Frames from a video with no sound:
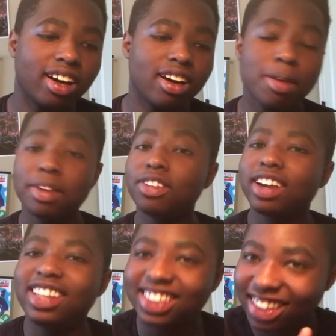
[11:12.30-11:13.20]
Comment if you
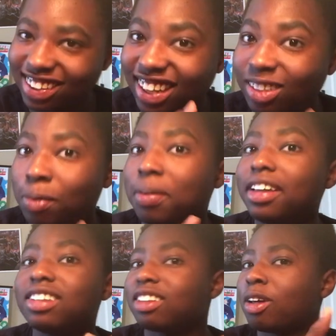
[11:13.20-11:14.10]
like to share your thoughts and
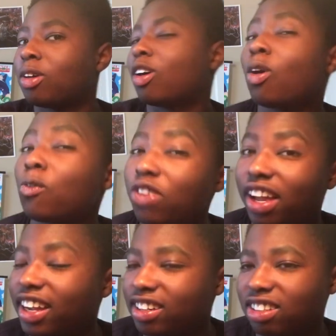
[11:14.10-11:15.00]
opinions.
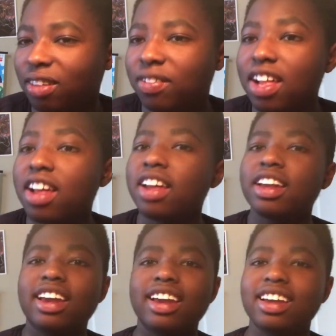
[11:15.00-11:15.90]
Hopefully I hear some.
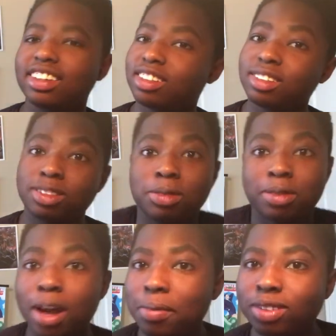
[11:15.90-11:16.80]
And
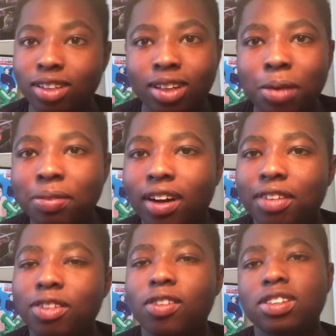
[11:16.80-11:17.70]
subscribe and join the Lump
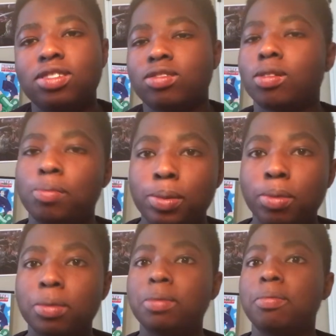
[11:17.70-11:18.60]
Squad if you want to. Some
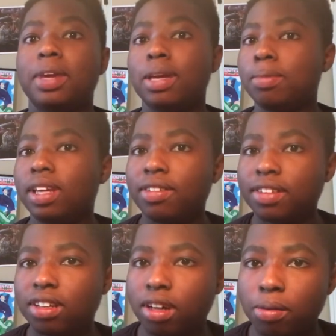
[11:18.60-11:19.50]
people maybe
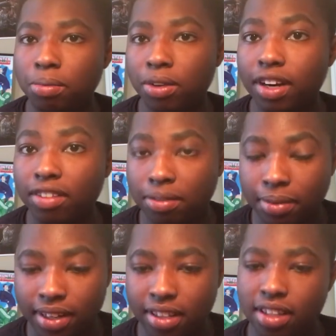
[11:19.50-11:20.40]
even agree with
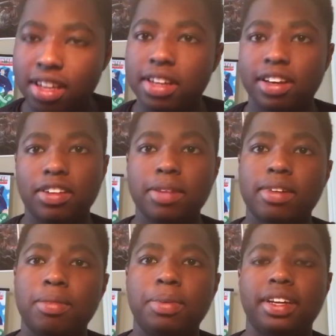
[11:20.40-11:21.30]
me. Agree with
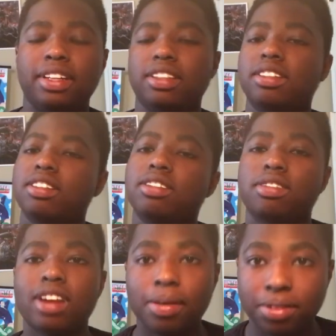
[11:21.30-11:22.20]
my opinion.
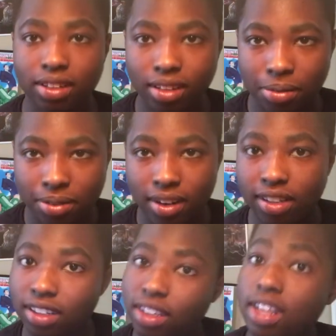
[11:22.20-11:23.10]
Subscribe and join the Lump
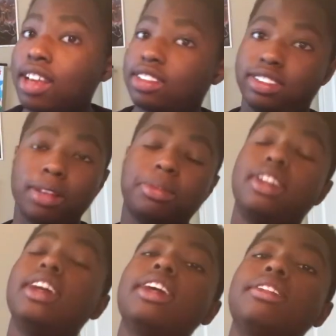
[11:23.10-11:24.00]
Squad. Slump
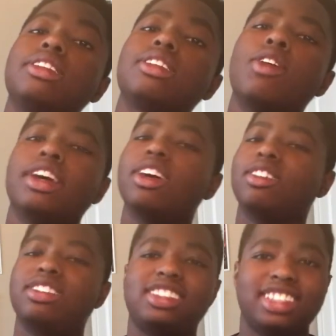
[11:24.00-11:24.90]
King. Oh wait,
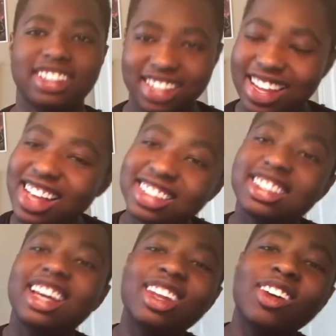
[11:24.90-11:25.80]
no.
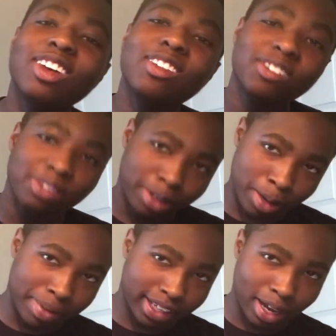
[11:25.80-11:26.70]
Stay loyal
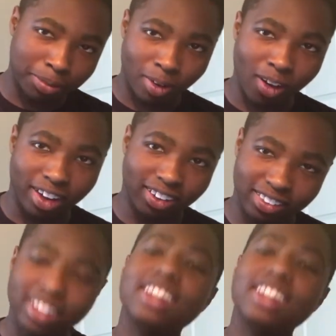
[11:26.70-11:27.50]
and become royal.